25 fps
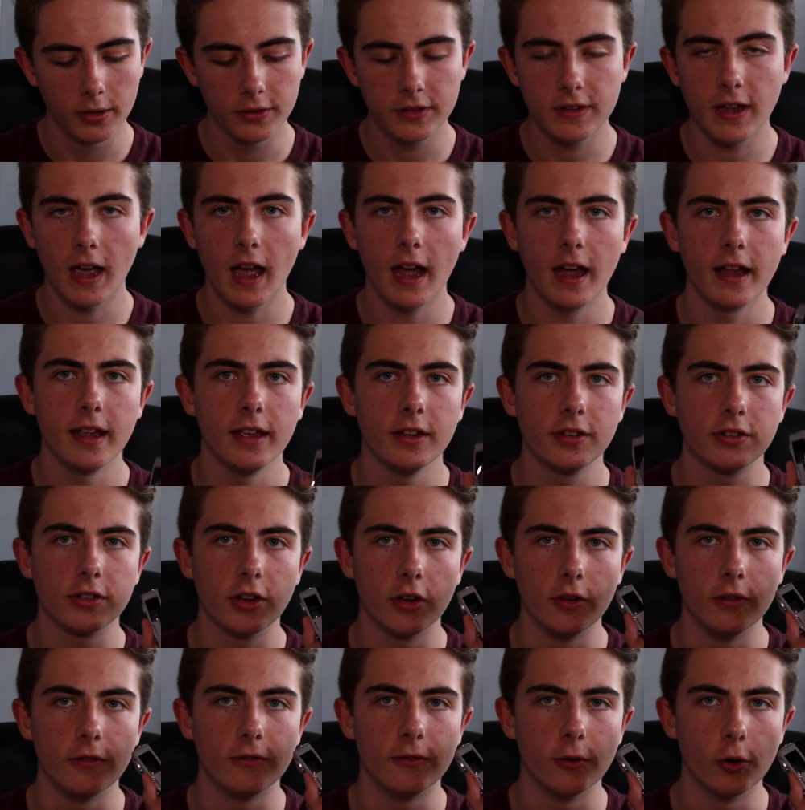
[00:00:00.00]
to
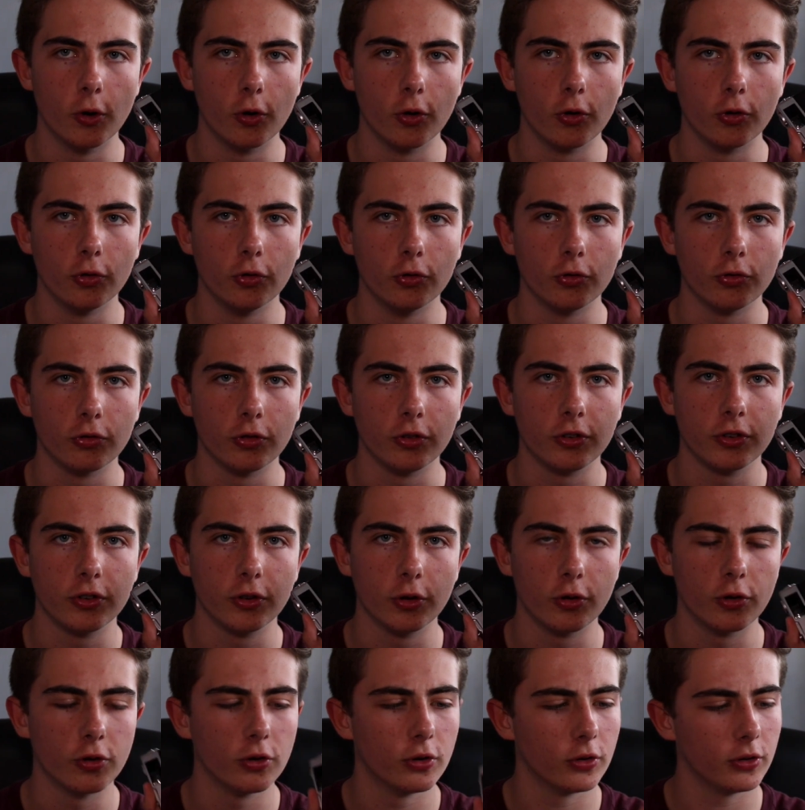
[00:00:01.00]
ISO 400,
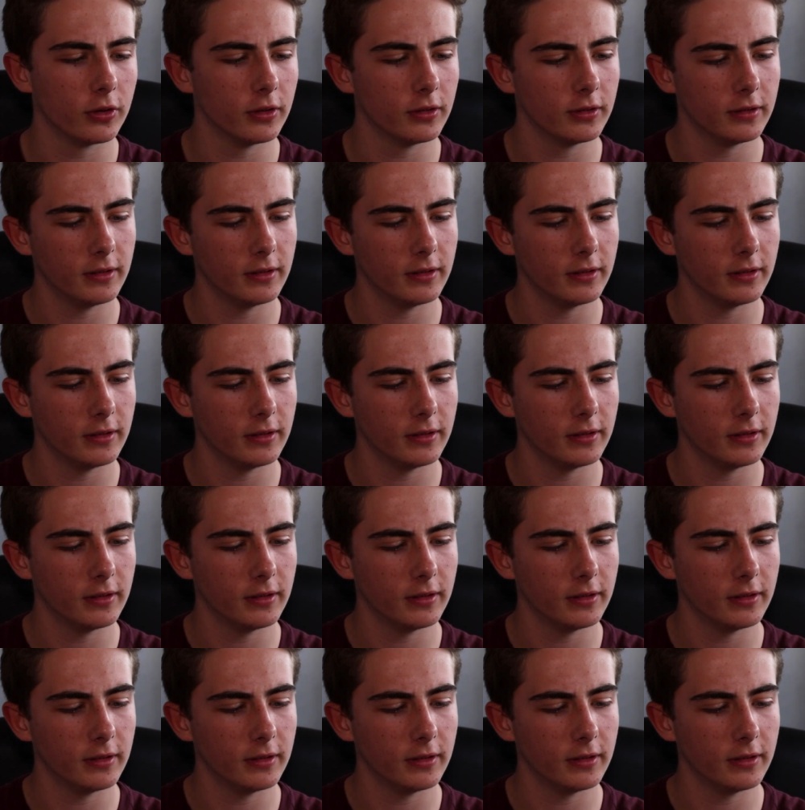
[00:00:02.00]
or